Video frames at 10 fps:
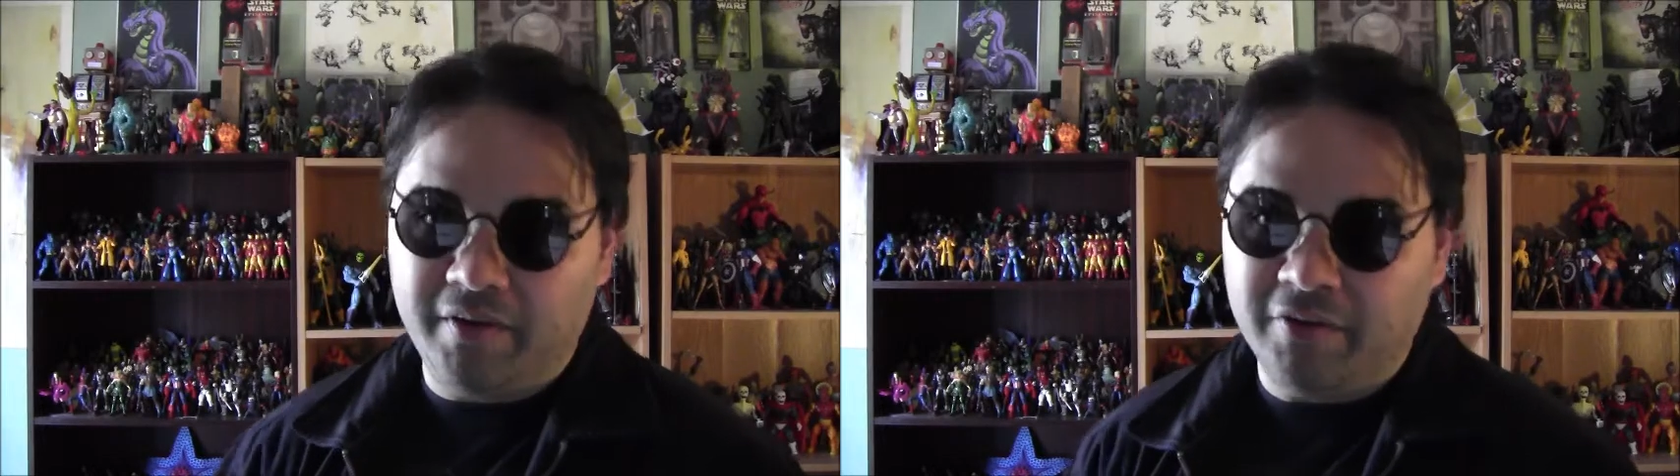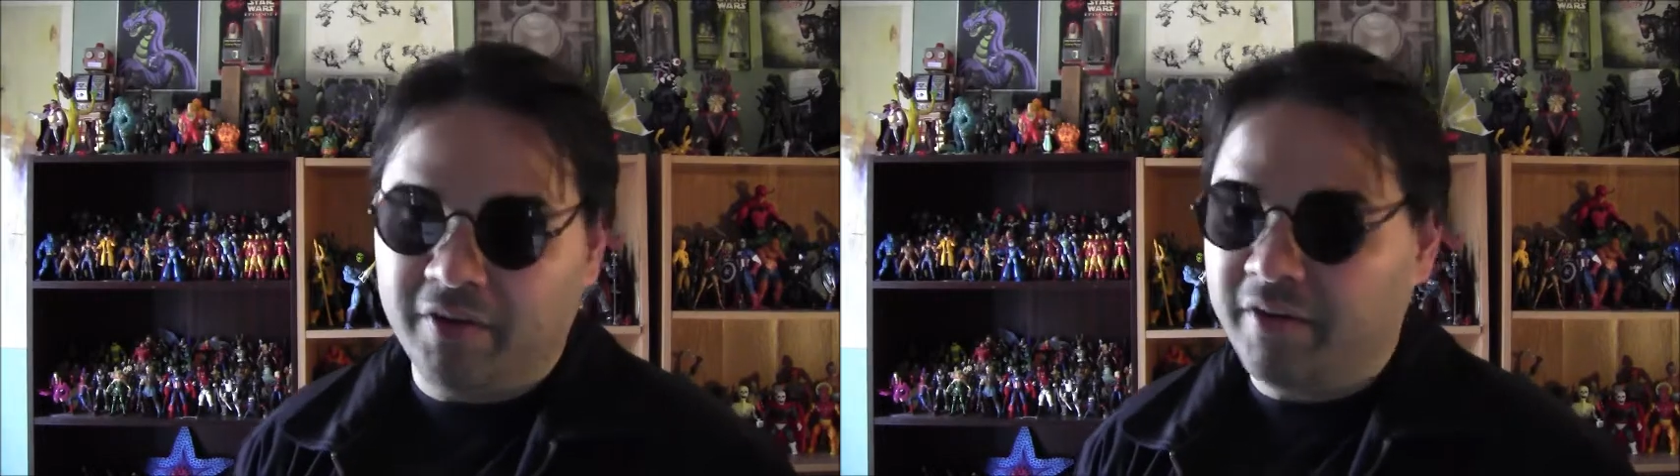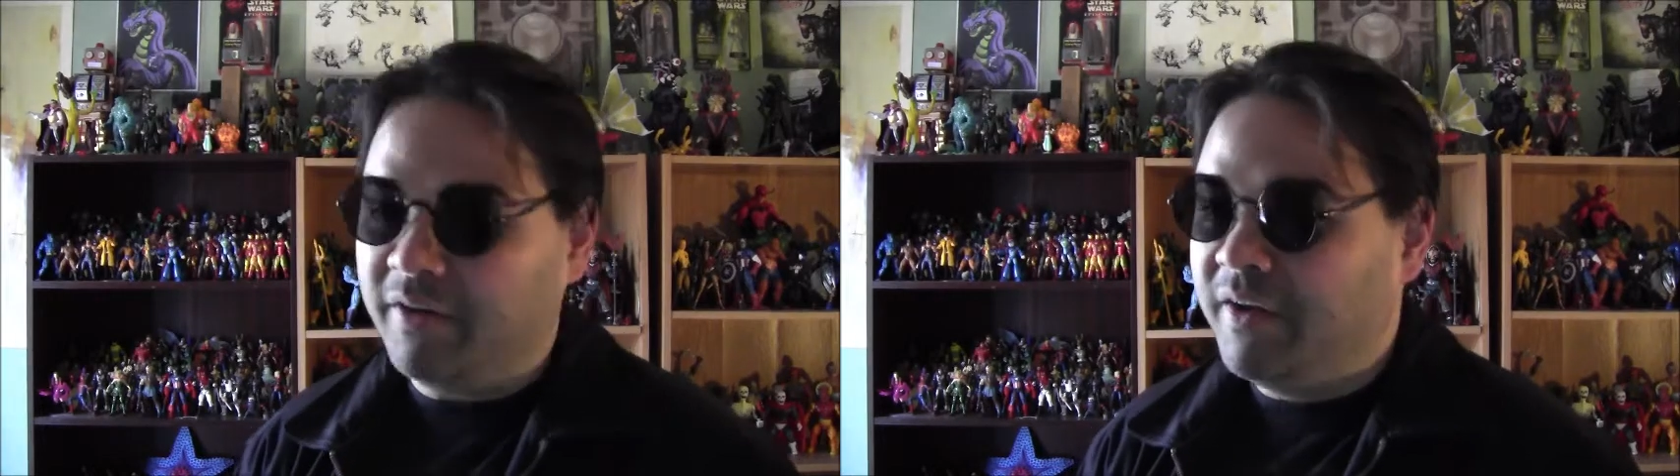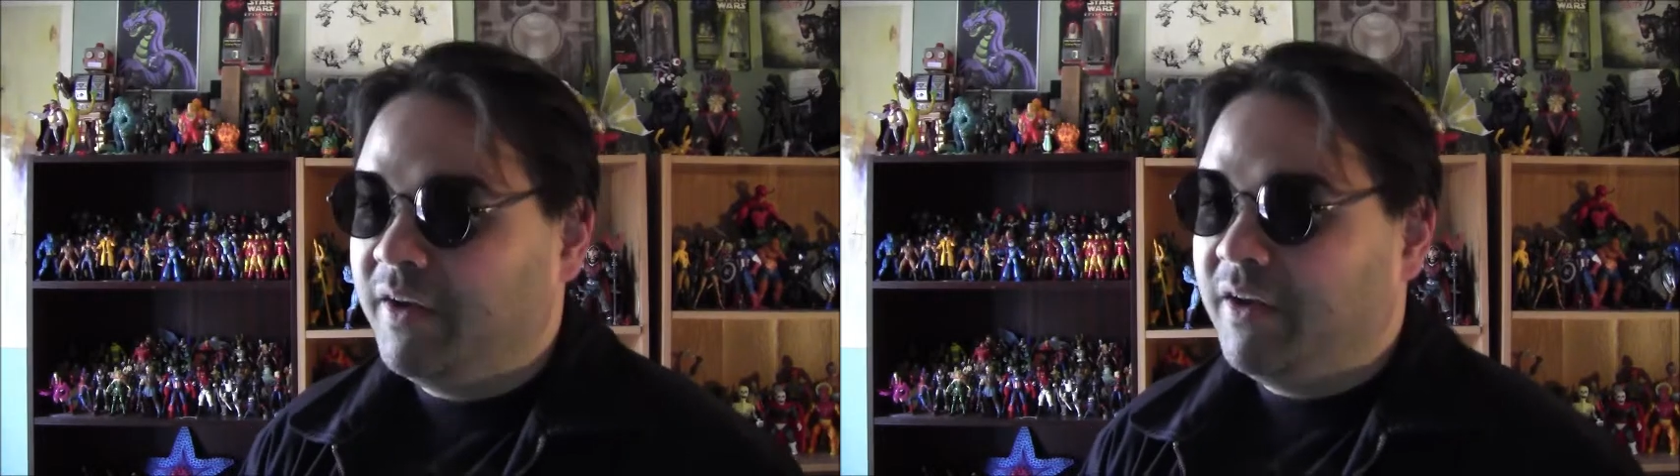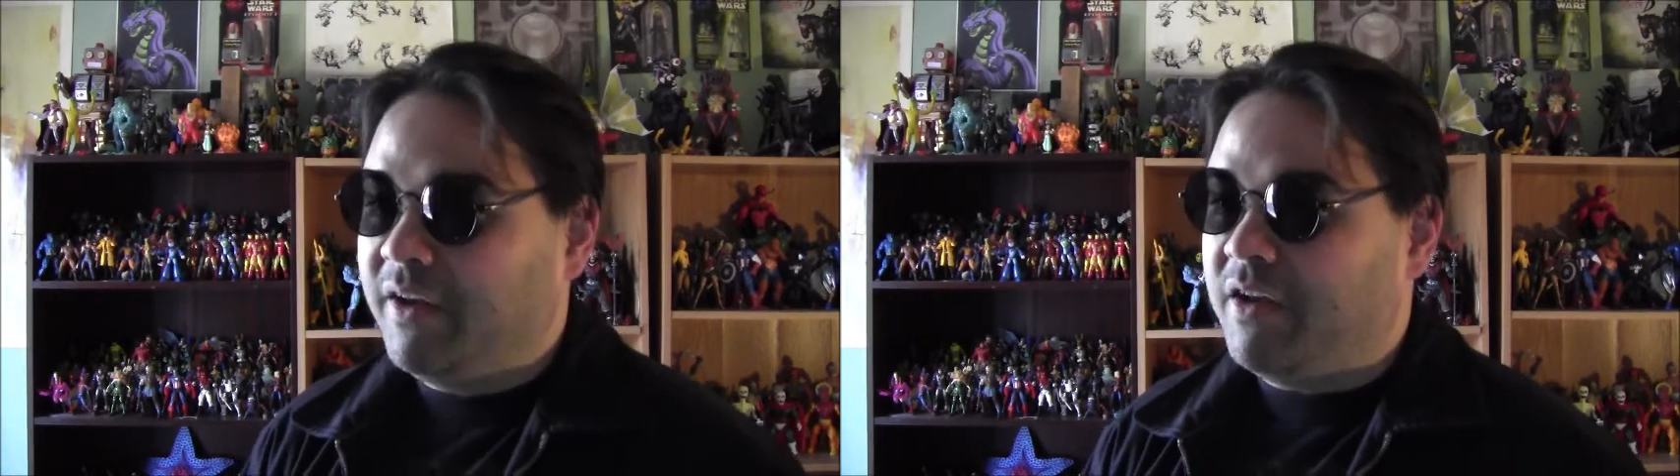He's going to
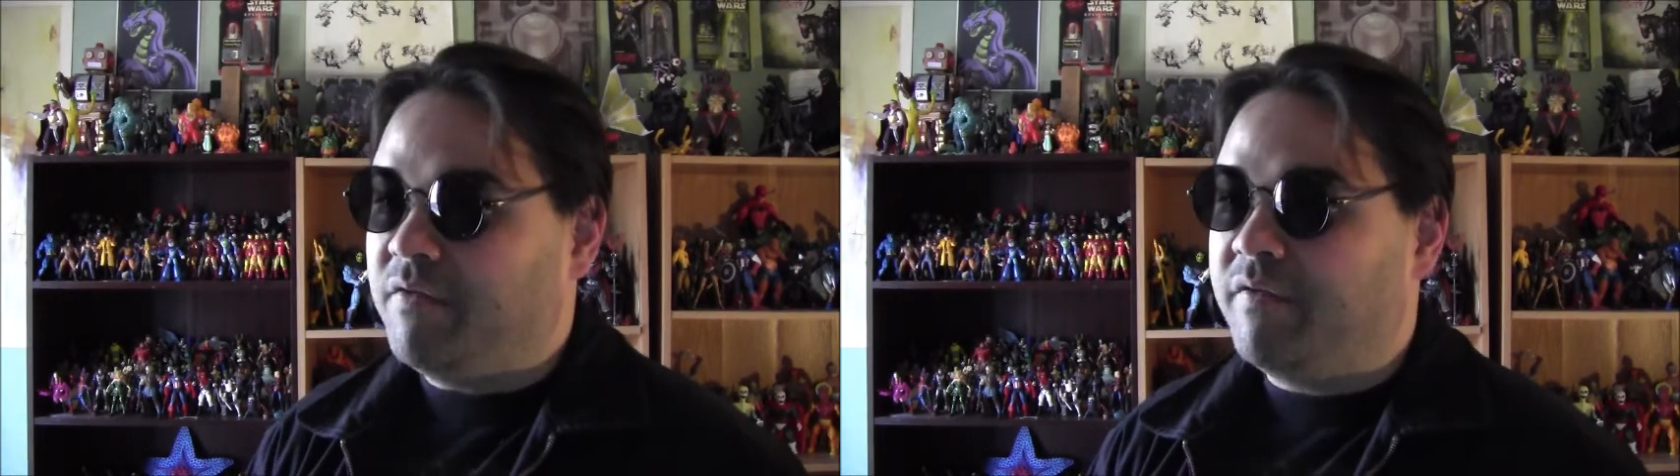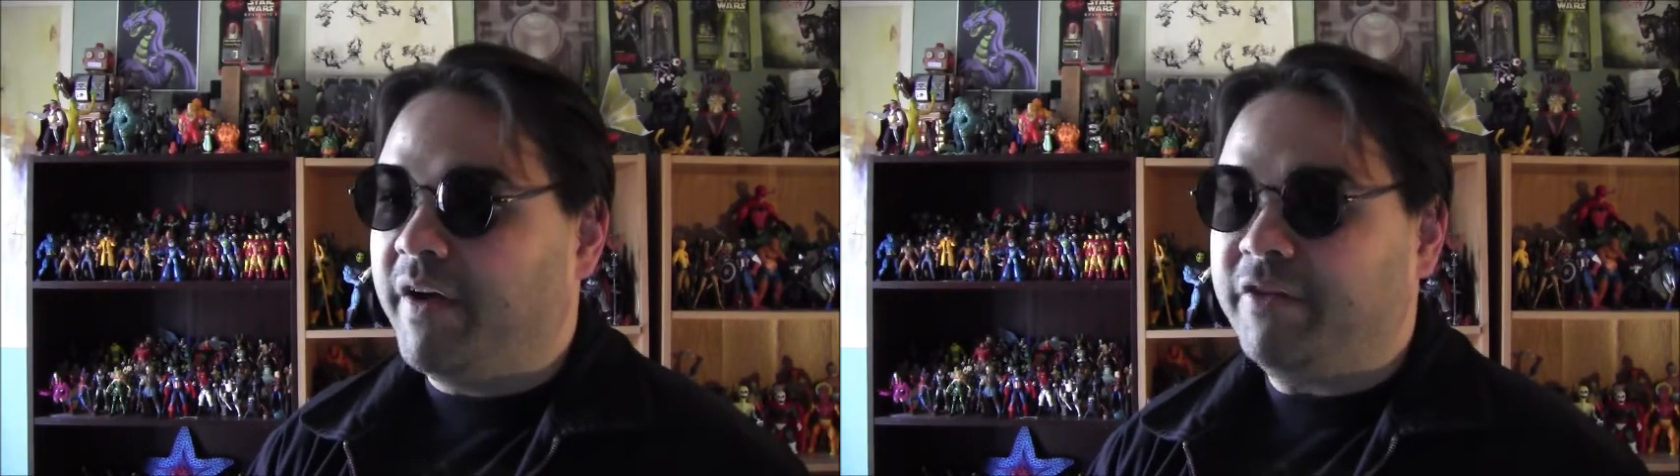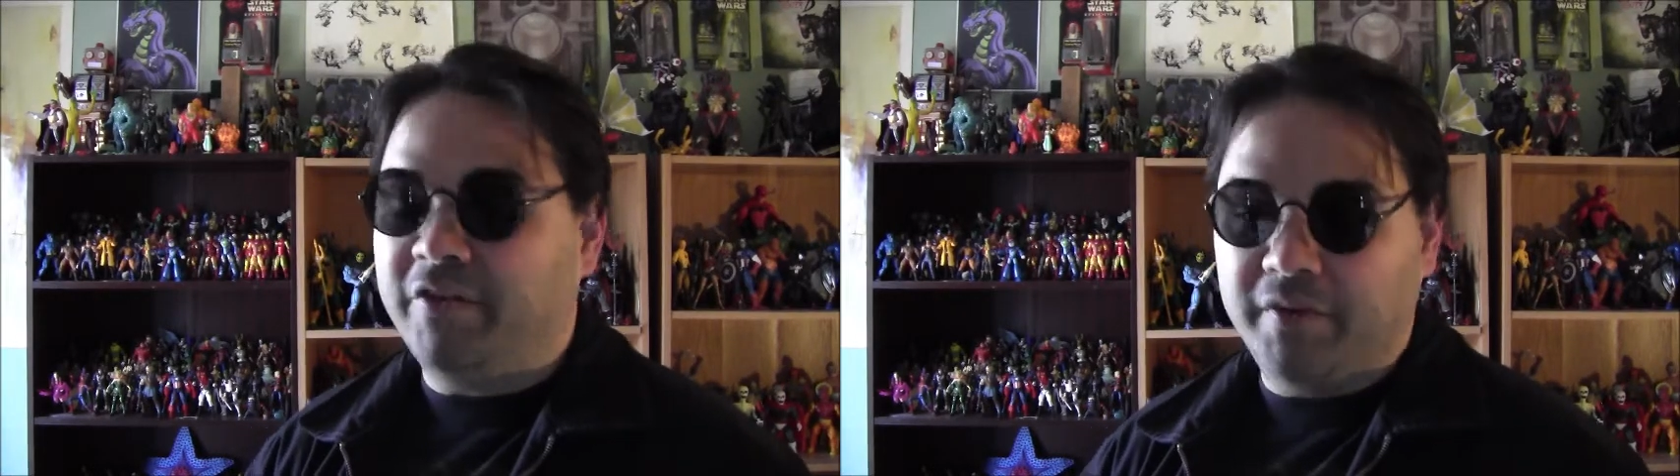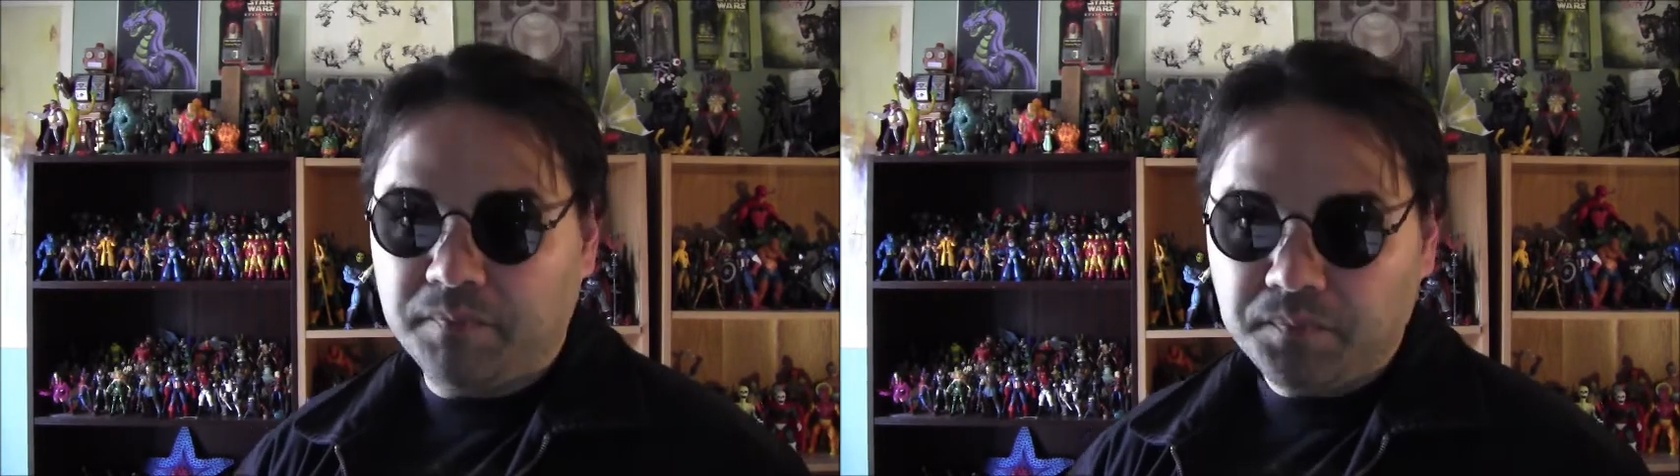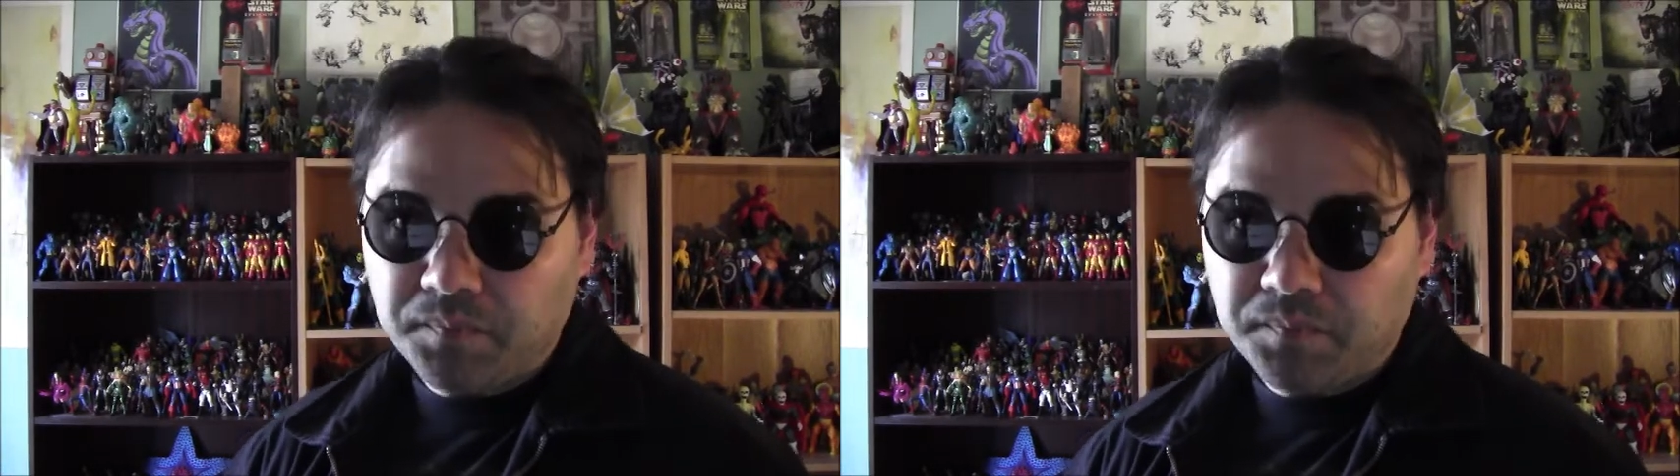invest it.